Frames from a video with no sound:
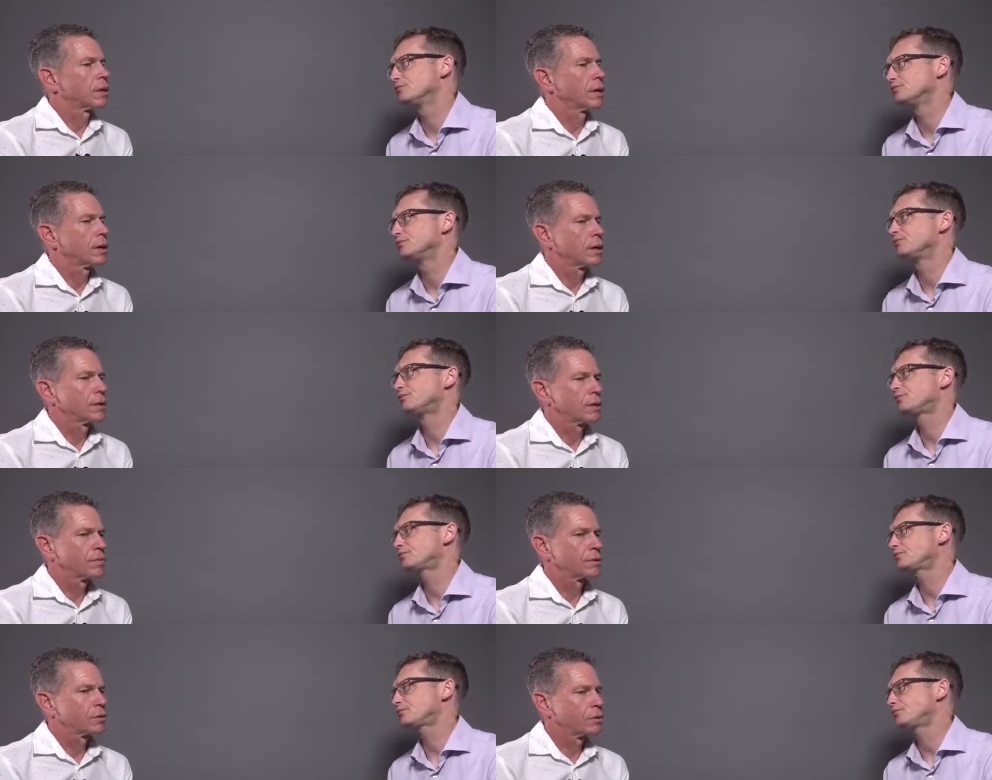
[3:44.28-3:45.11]
Speaker 1: Uh,
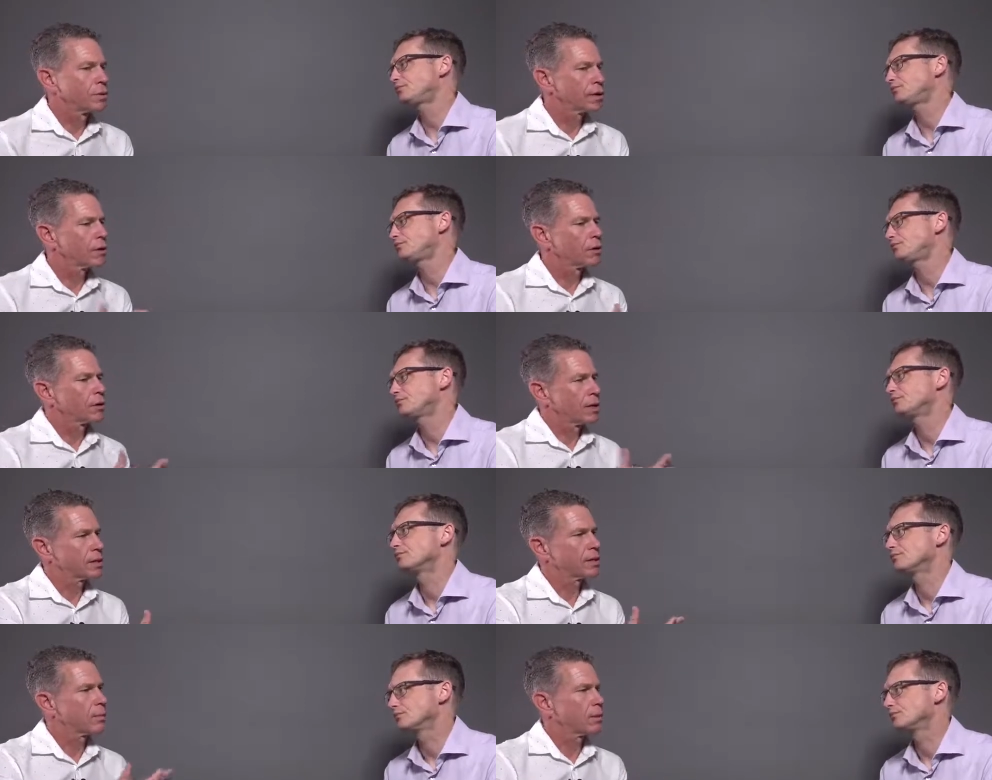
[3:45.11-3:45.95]
David, zooming in on the
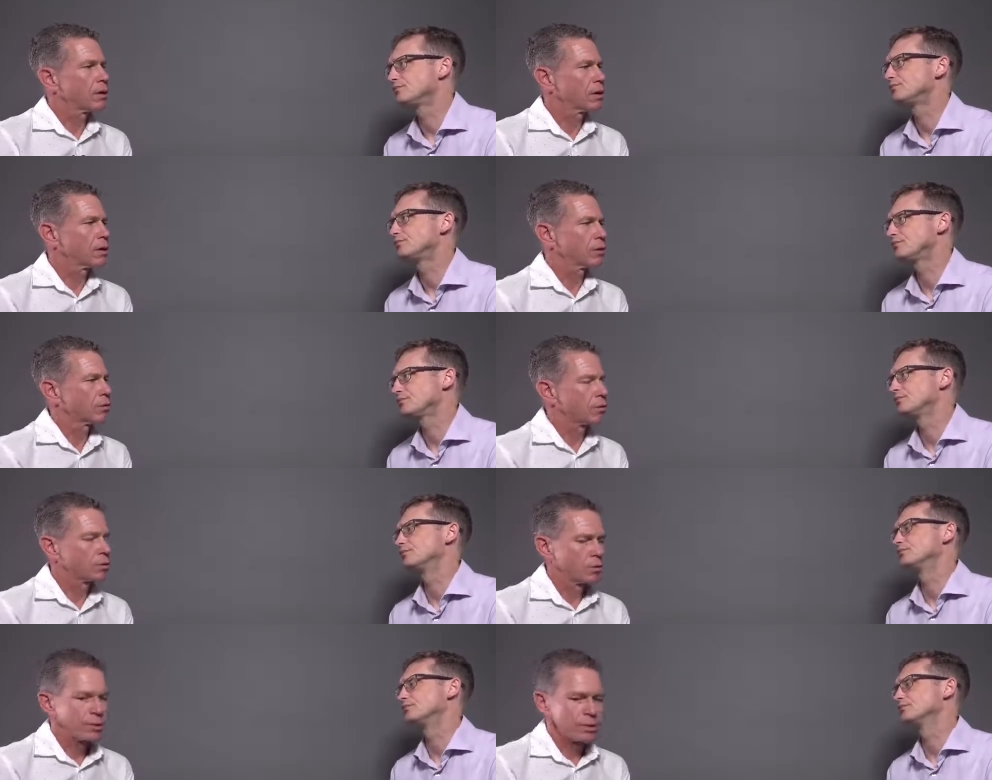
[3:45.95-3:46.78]
SA market, of course,
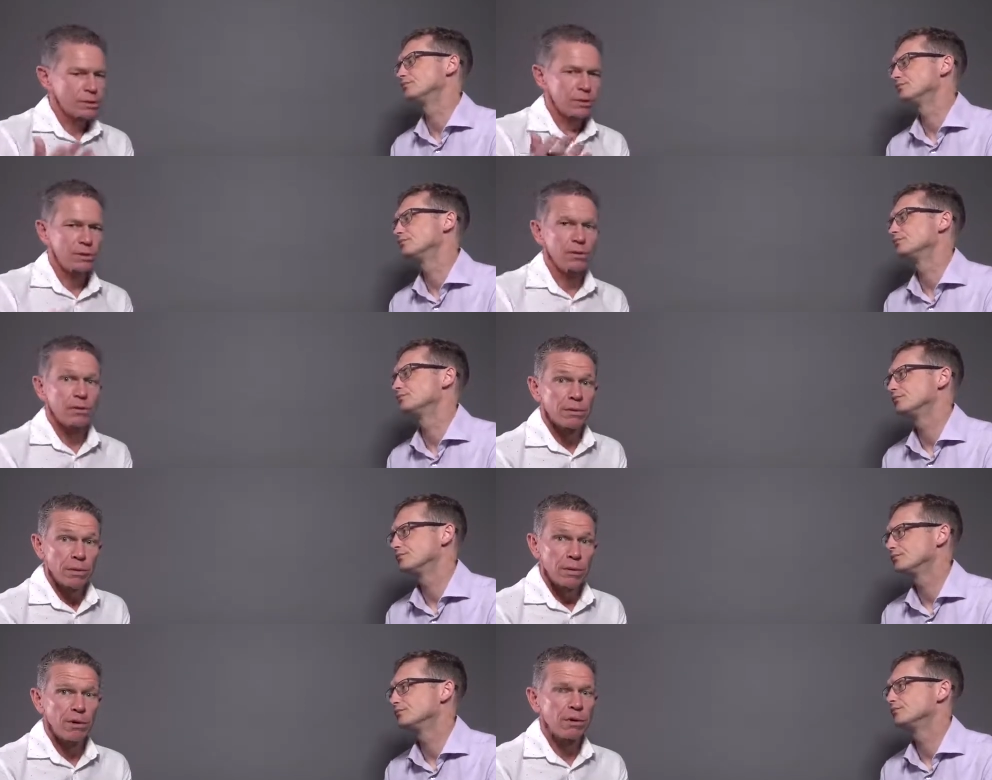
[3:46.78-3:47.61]
mm. which is the, the,
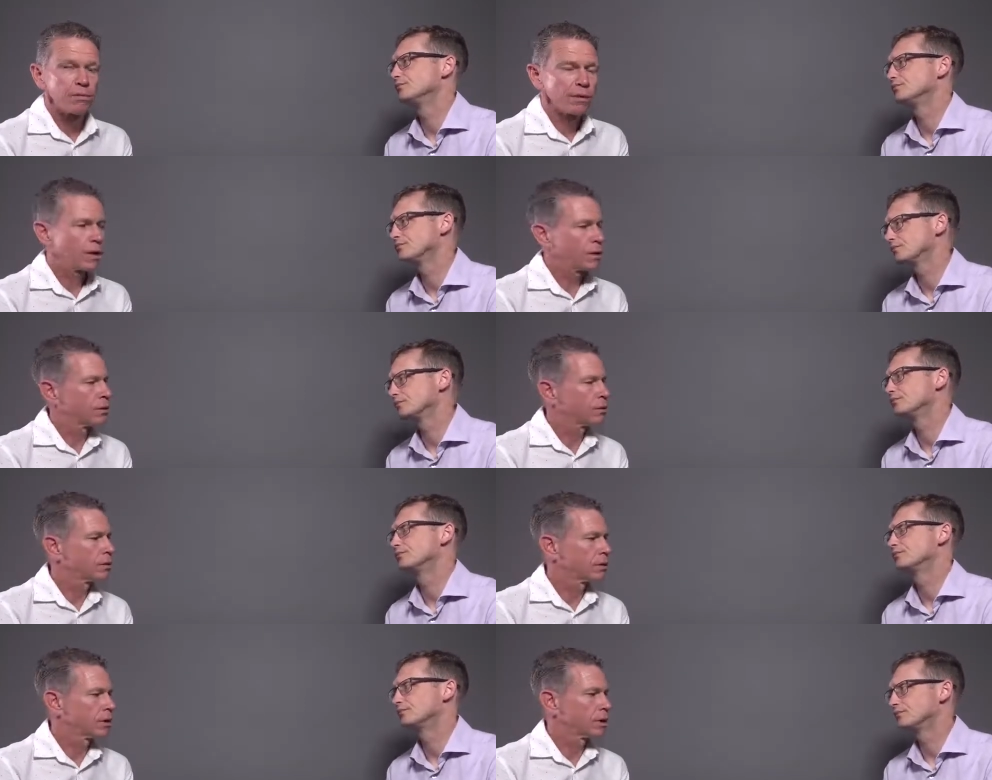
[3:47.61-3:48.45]
bulk of our
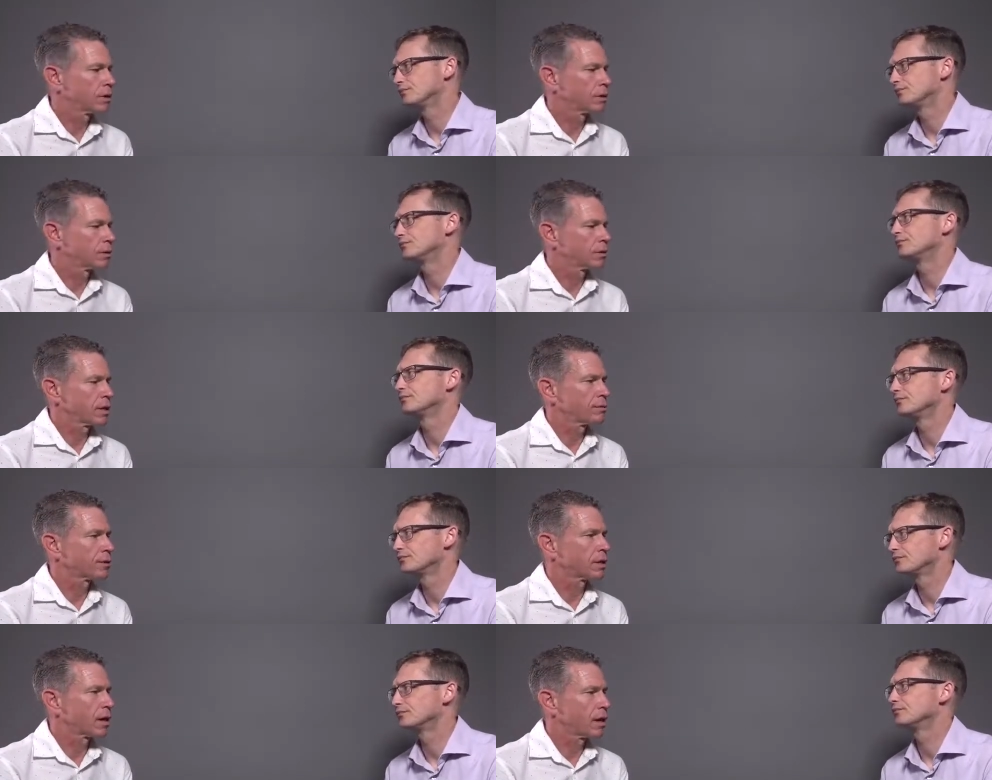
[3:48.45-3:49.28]
uh, South
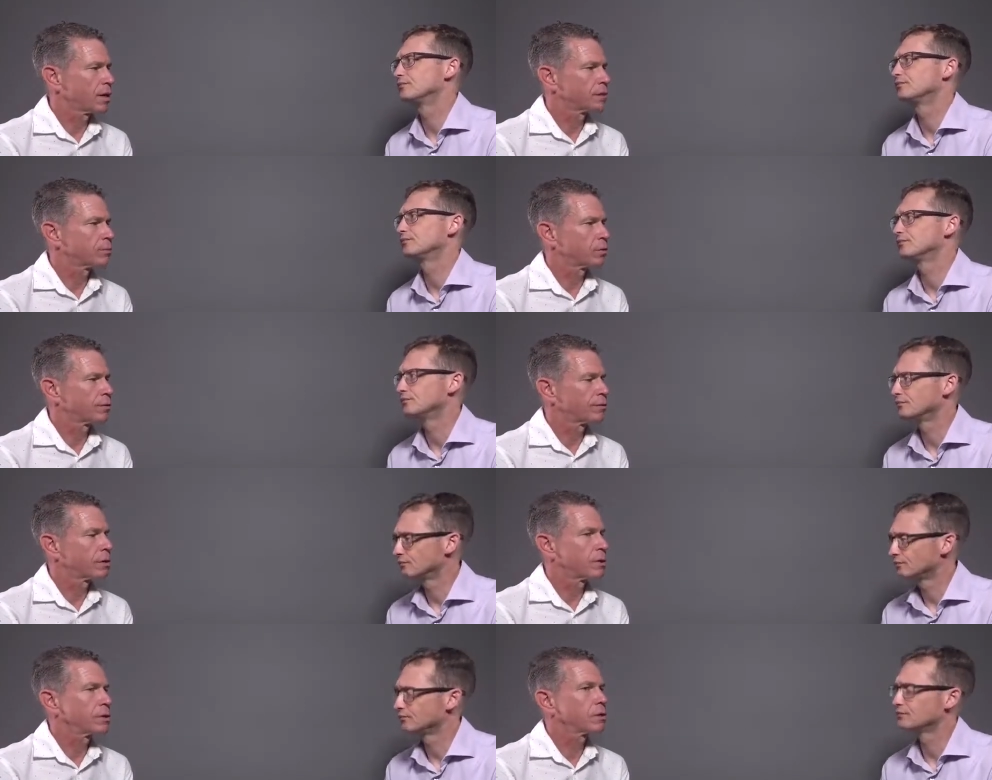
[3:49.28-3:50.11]
African clients'
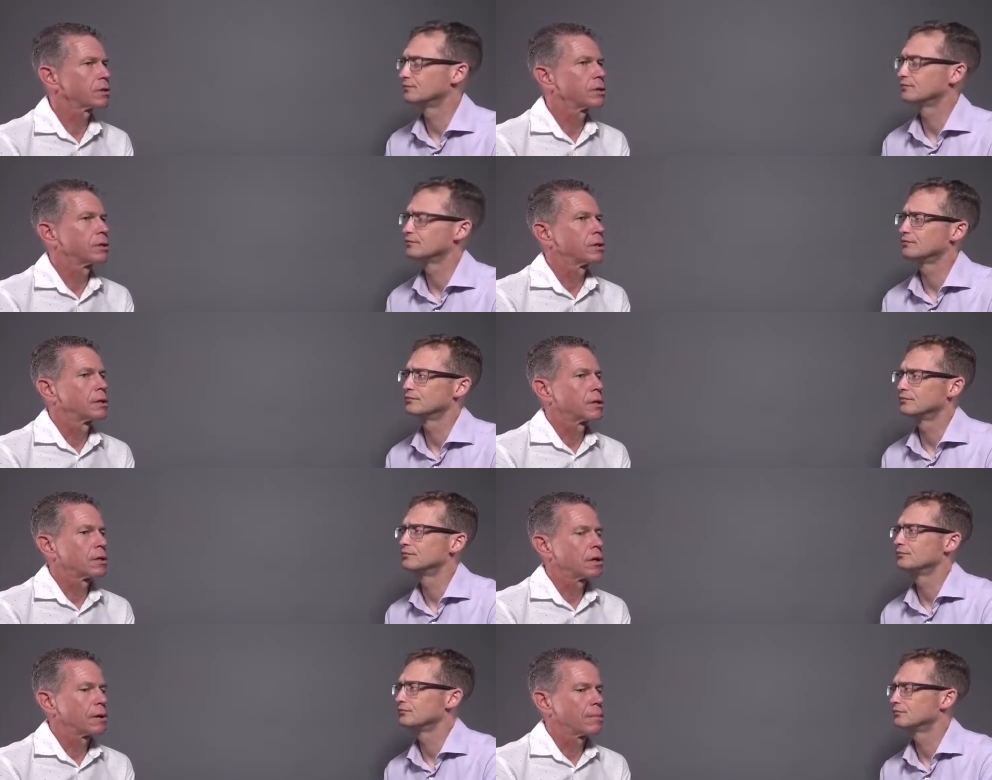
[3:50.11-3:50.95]
portfolios,
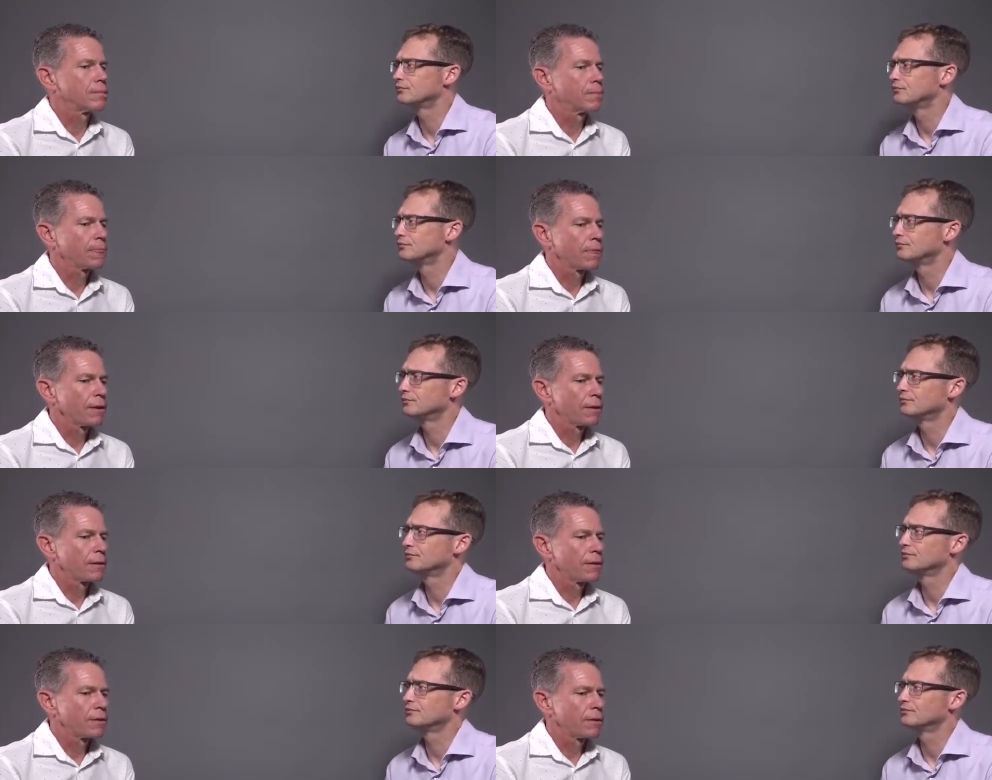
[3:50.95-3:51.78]
um,
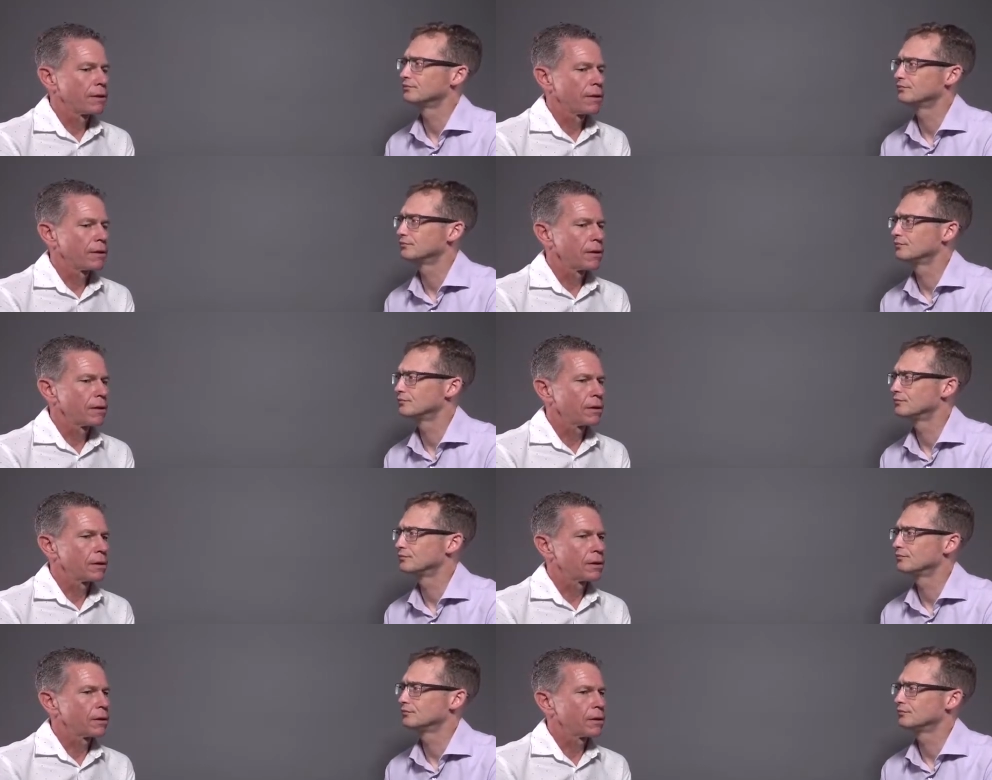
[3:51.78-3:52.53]
the